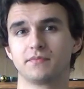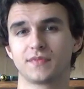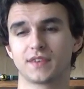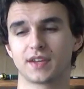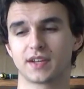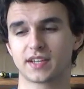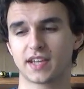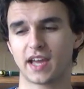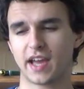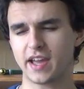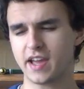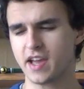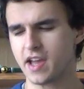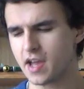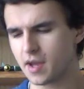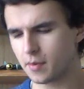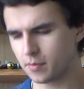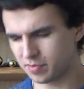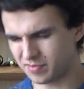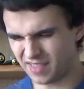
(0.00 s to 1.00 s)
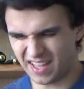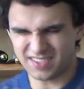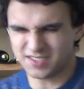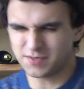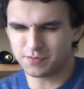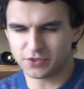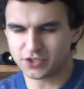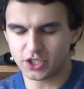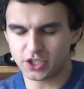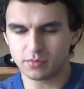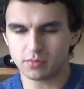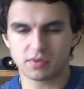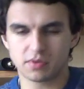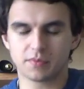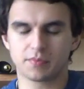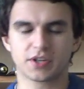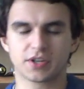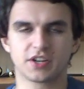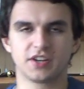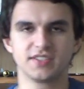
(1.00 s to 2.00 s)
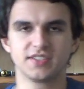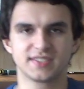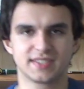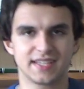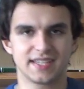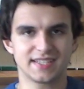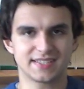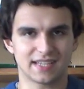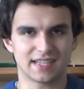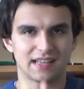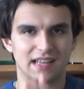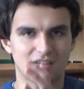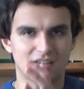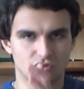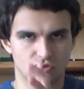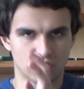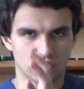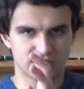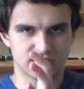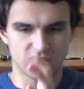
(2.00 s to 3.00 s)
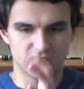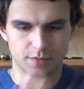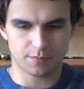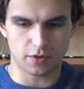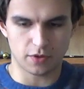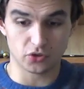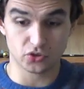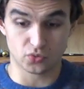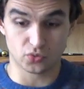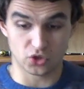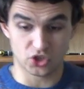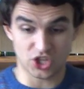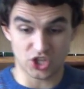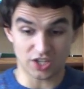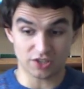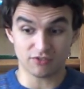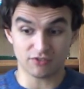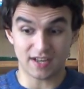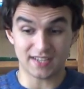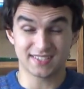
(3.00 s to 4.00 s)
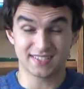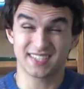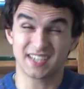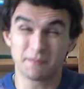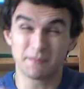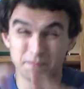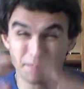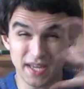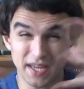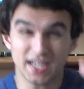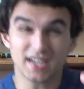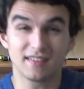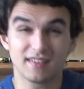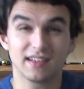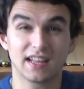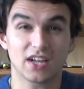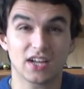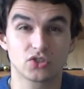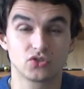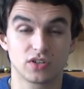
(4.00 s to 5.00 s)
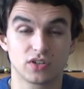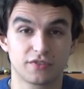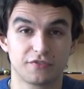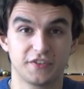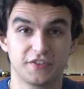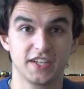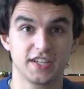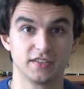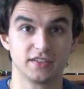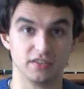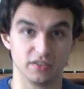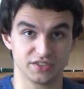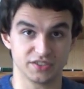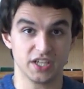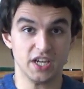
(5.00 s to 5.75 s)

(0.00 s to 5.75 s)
Okay, but that's presumably because these electric dipoles were generating a bigger electric field.